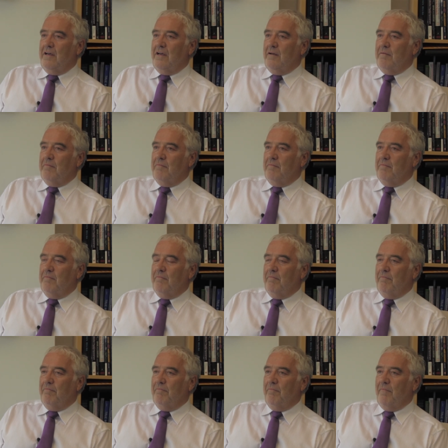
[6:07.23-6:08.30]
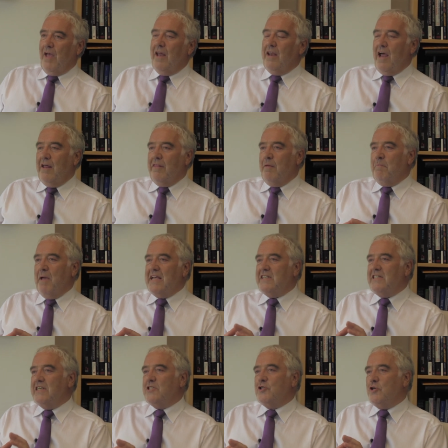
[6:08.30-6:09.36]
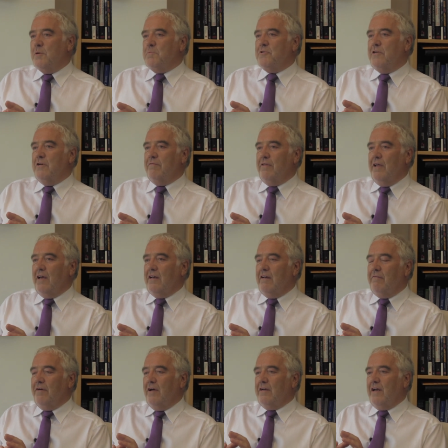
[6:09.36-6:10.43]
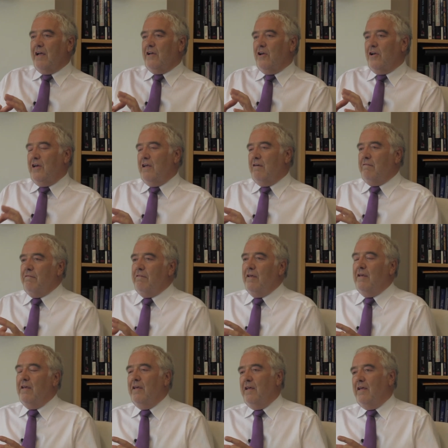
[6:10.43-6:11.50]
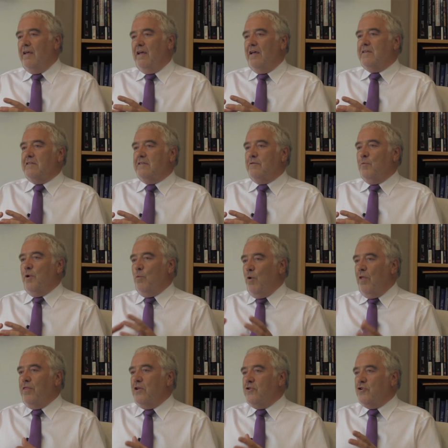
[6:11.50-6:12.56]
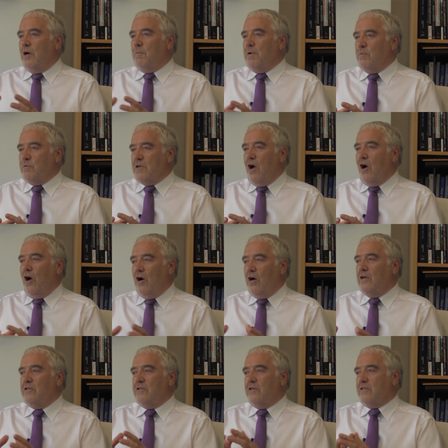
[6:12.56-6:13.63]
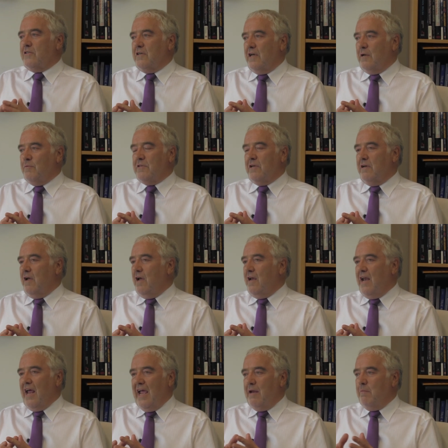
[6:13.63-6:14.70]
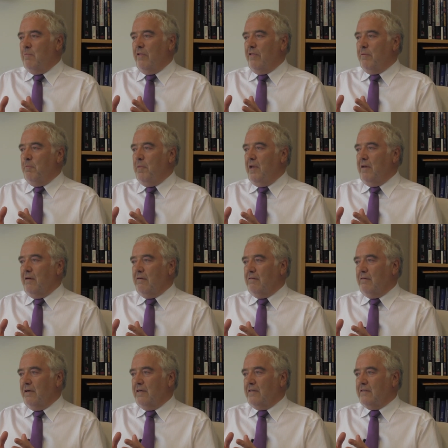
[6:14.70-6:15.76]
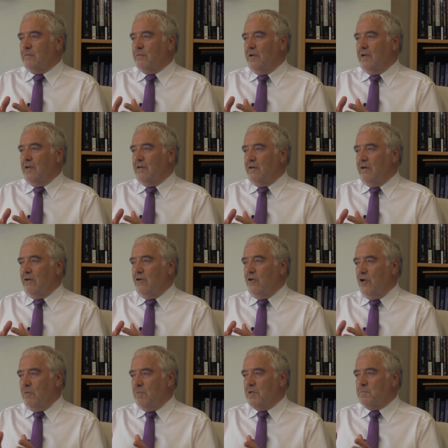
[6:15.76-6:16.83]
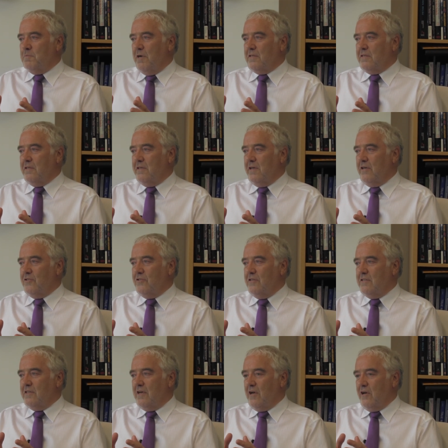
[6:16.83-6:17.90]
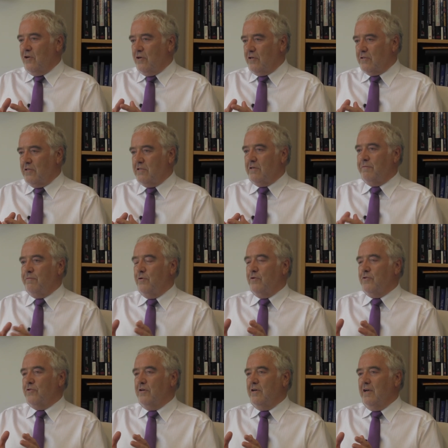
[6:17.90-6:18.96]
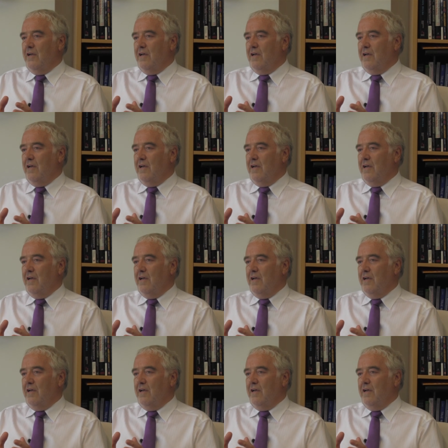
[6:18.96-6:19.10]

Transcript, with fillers: And the best description of that, in fact, I could give is we won the job. It was a hard tussle. It was an 8-month bid, right? We had done numerous presentations. It had cost us a fortune.